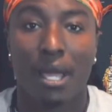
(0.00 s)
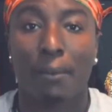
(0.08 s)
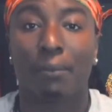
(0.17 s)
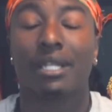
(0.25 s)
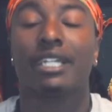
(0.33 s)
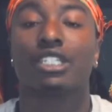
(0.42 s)

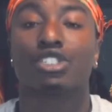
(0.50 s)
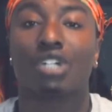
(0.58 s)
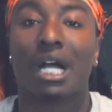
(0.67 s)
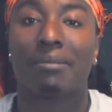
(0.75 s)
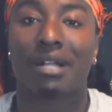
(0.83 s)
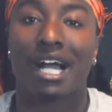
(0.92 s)
Please
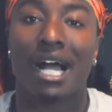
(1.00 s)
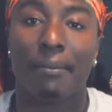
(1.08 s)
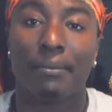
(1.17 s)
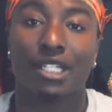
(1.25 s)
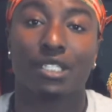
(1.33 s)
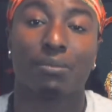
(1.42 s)
drop
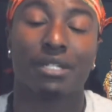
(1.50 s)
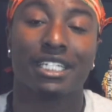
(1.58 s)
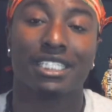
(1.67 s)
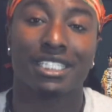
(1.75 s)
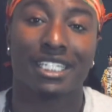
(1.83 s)
comments. Please